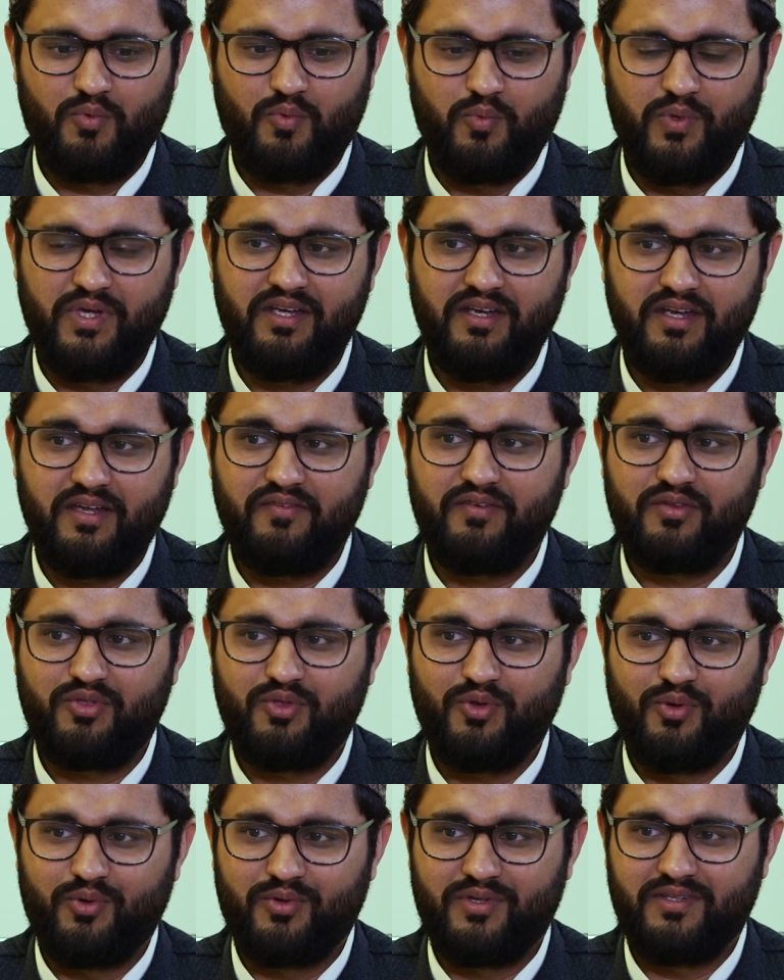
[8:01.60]
we never
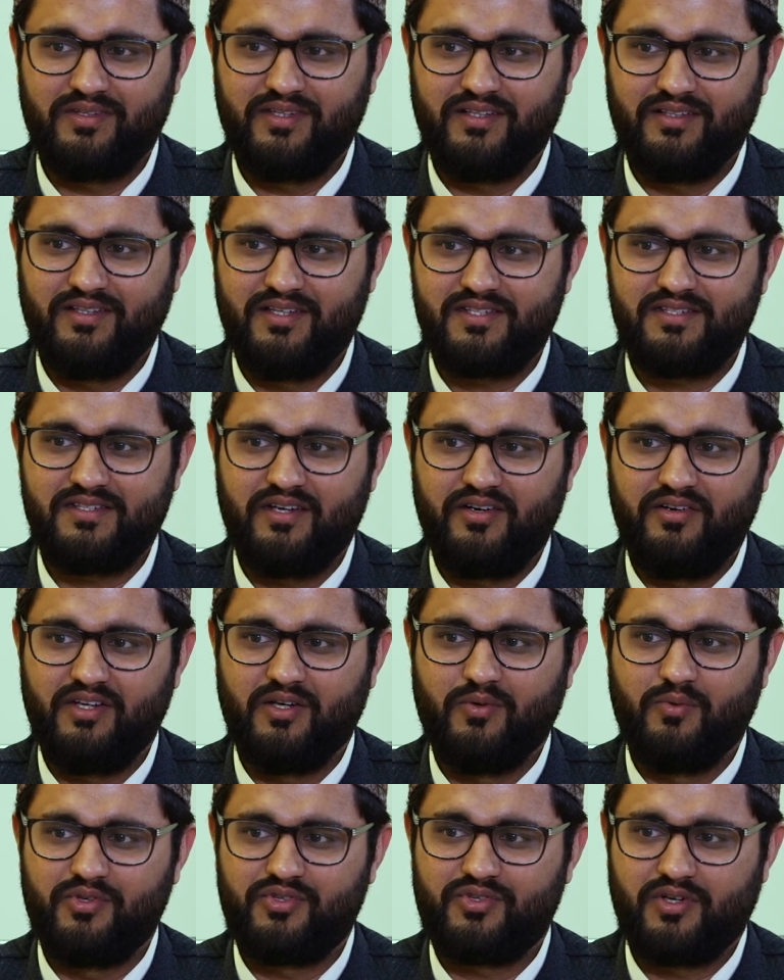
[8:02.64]
thought that this
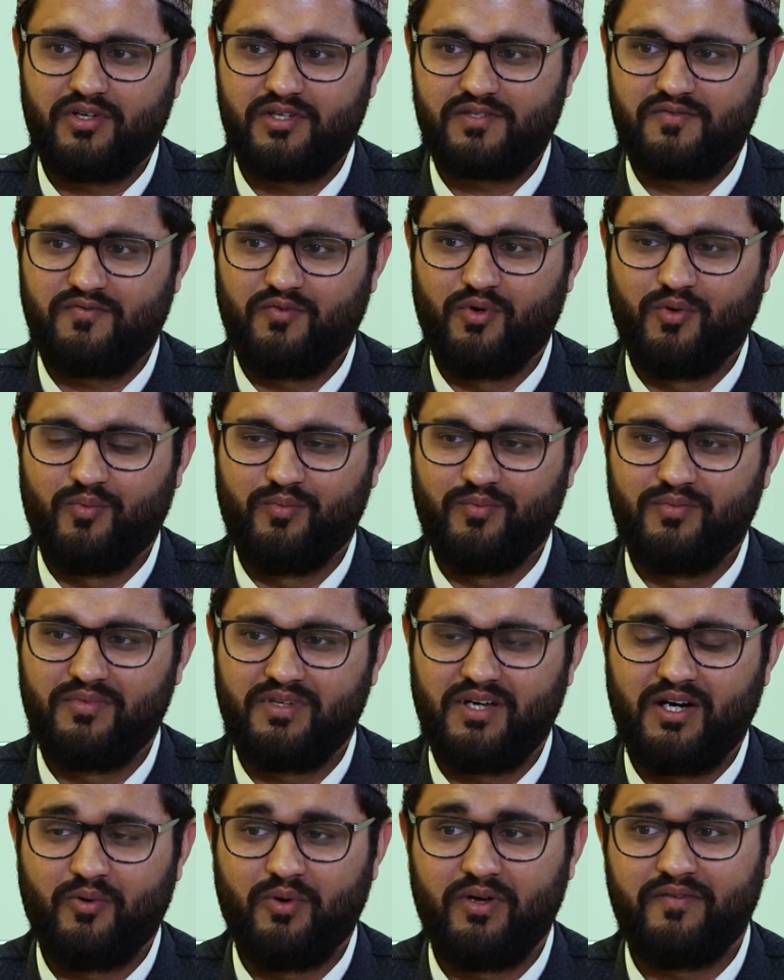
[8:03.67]
area would transform.
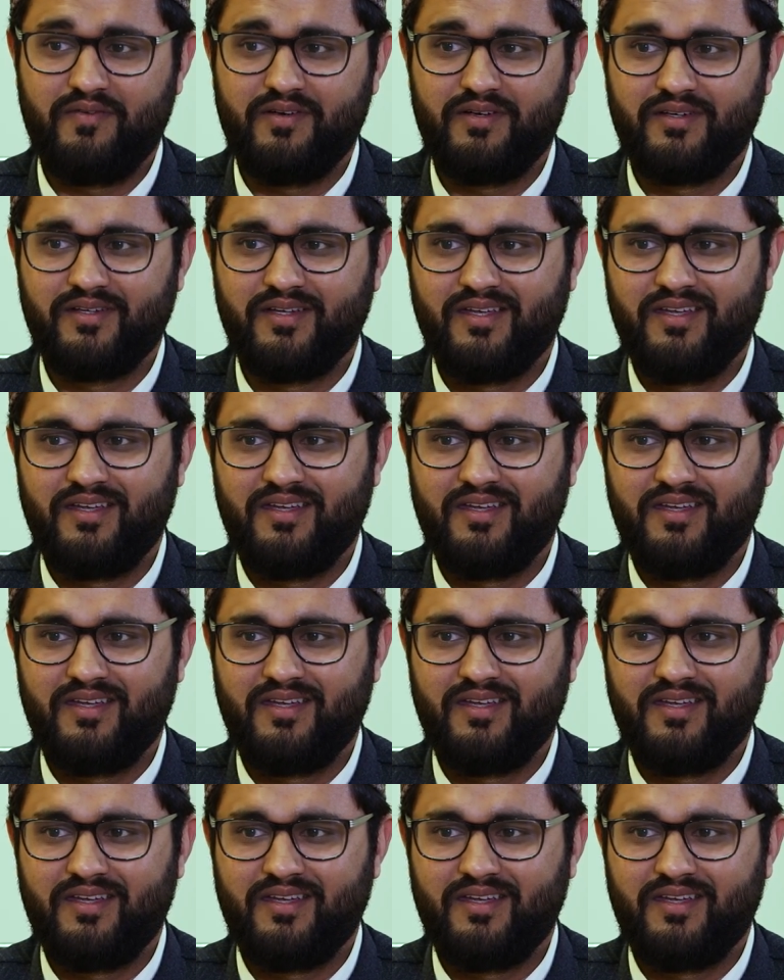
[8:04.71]
However,